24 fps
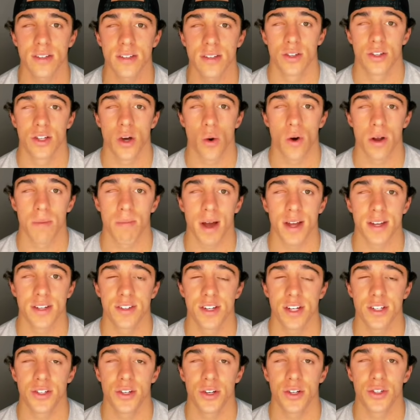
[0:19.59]
So when my
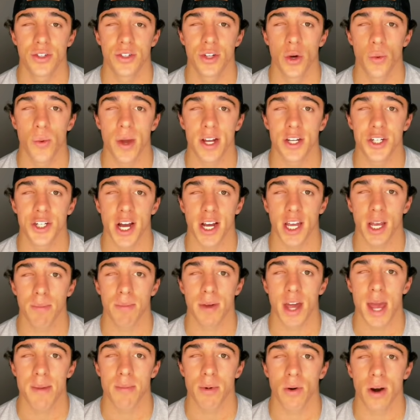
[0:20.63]
sister's 2 week checkup
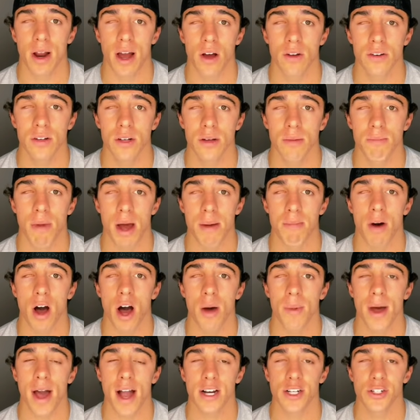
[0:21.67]
came around, my
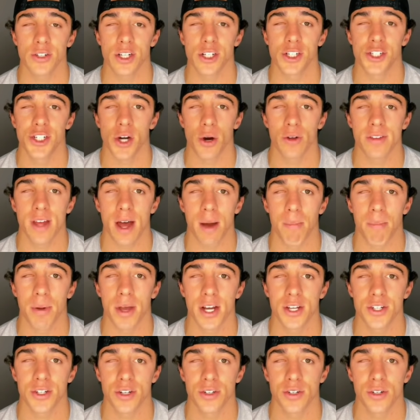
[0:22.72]
mom actually showed that
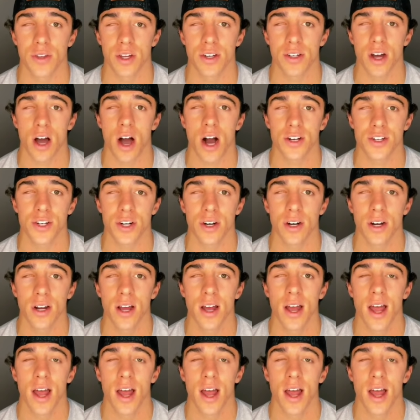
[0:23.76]
picture to the doctor,